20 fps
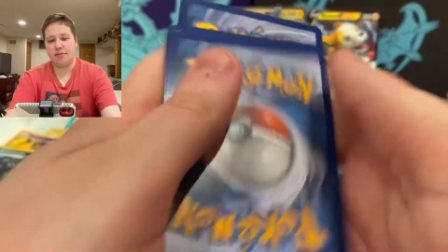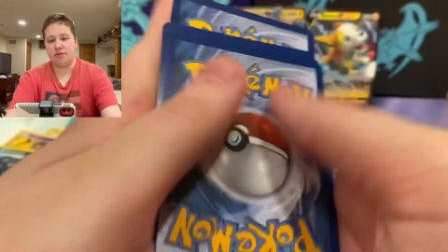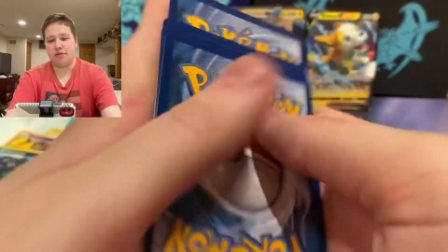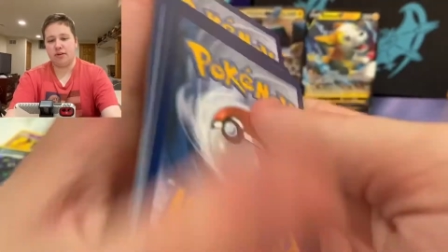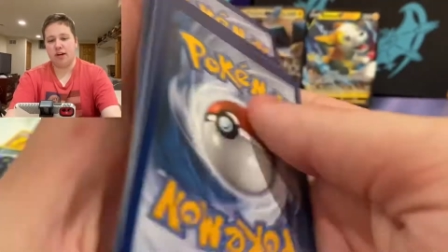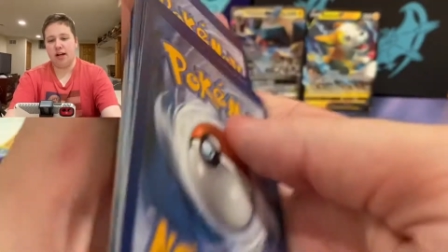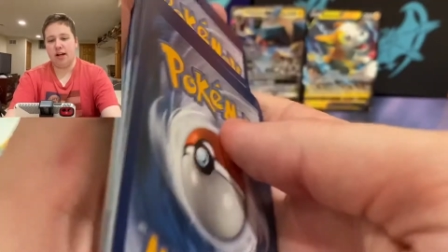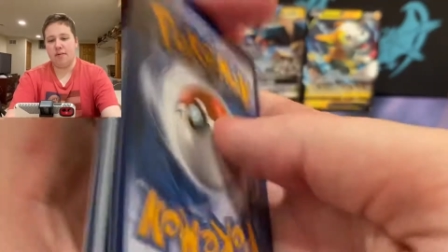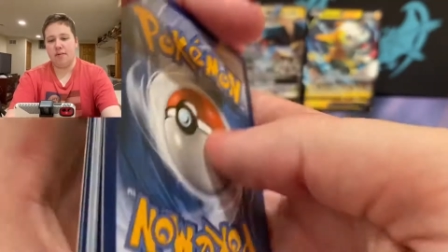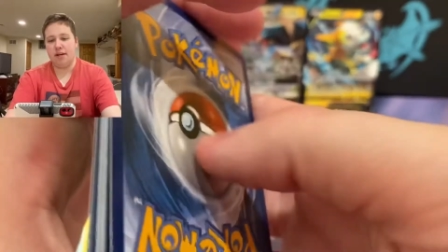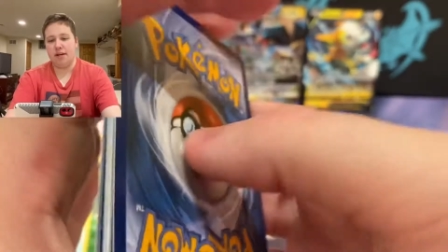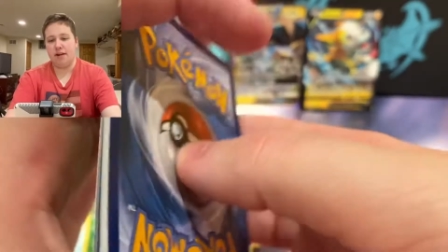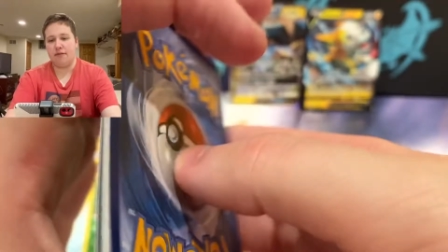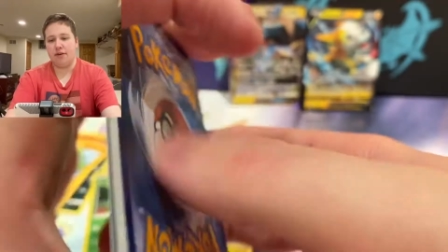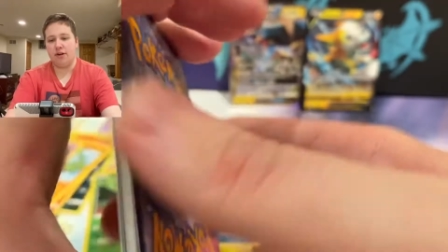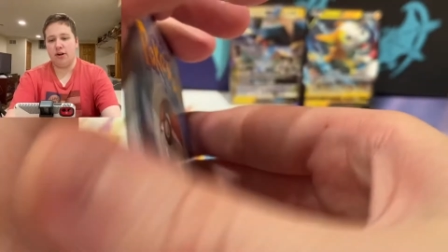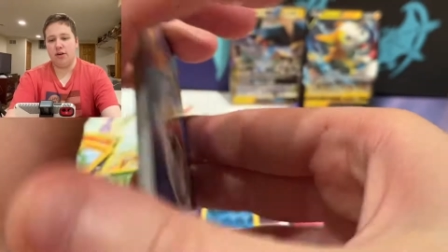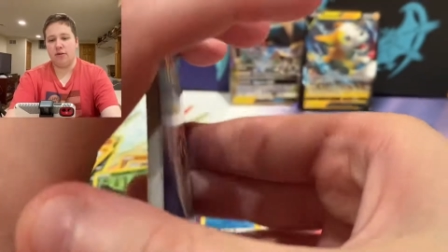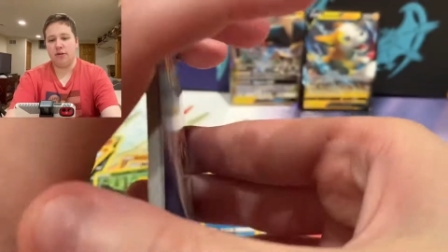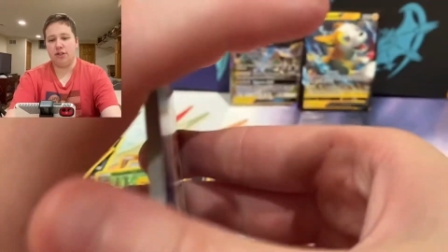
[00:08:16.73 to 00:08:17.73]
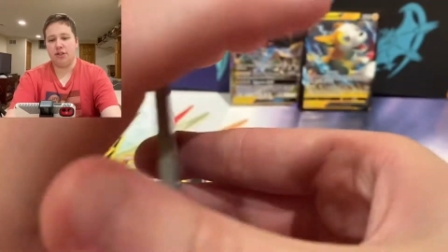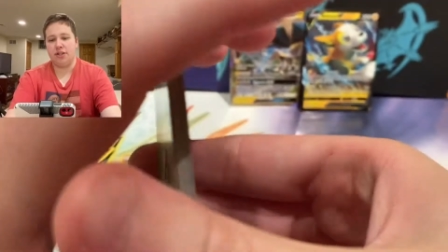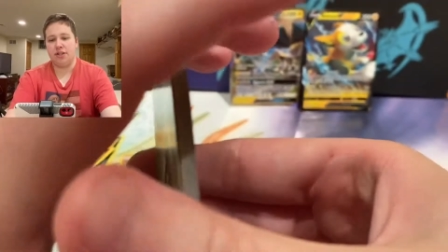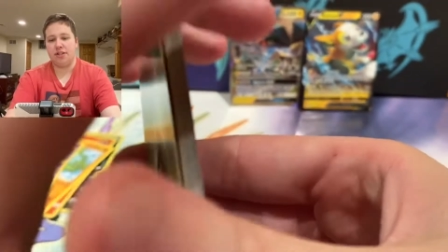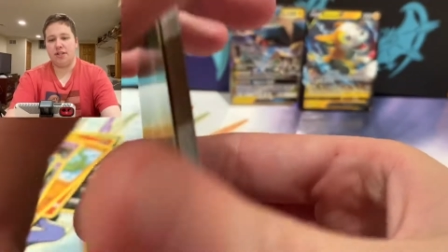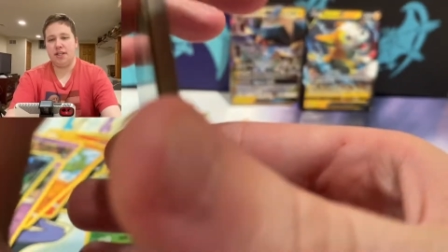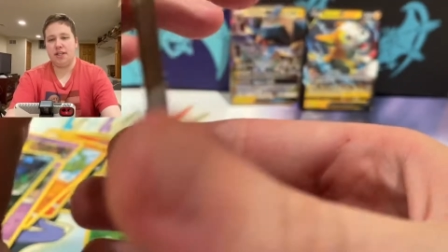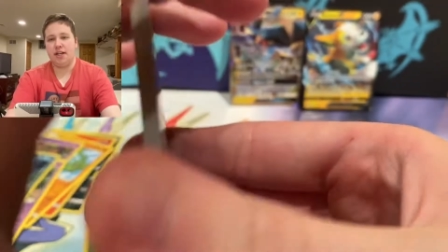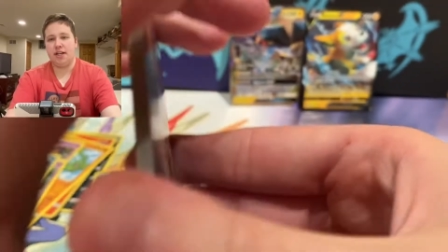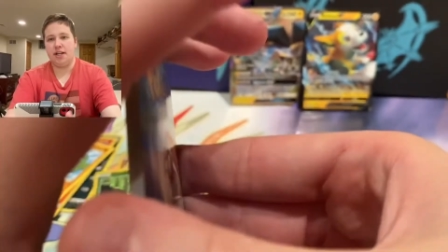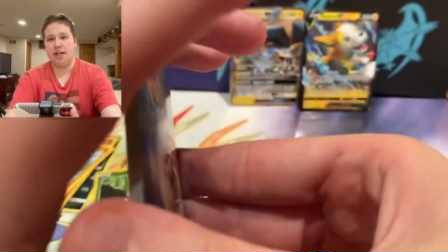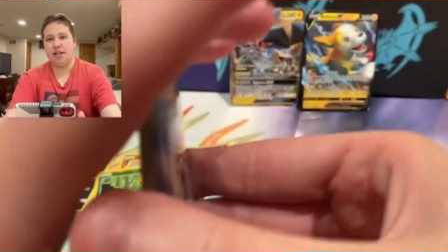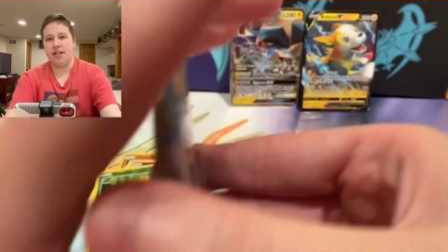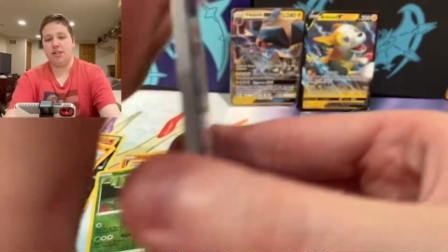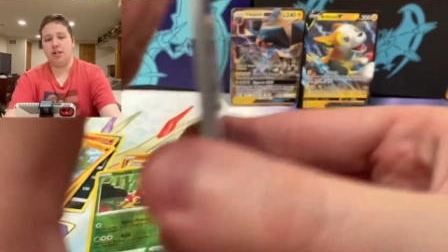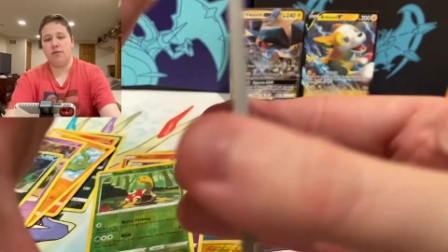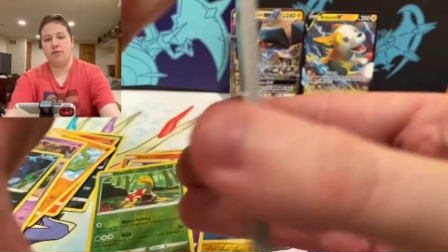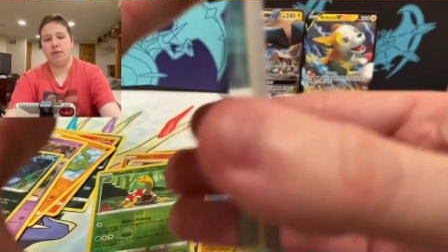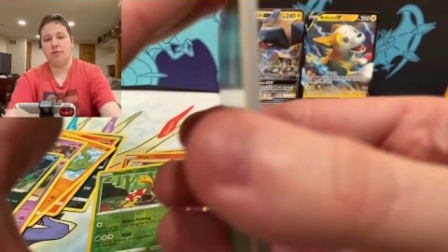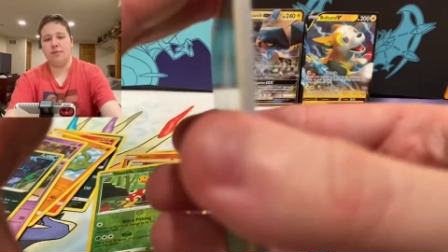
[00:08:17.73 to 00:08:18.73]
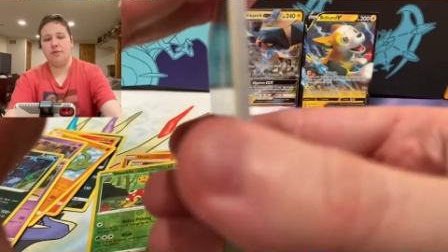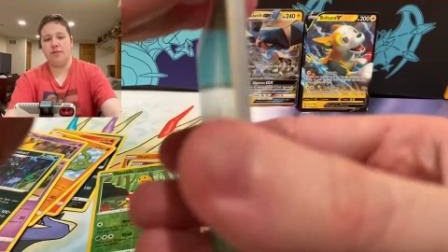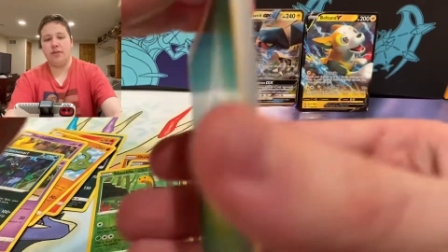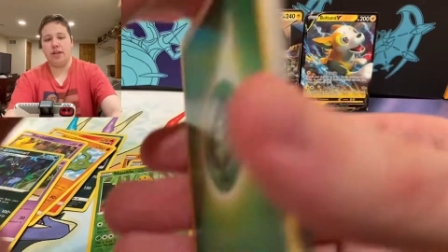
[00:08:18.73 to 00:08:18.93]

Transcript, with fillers: subscribe. You never know what you're gonna see in an EJ Webs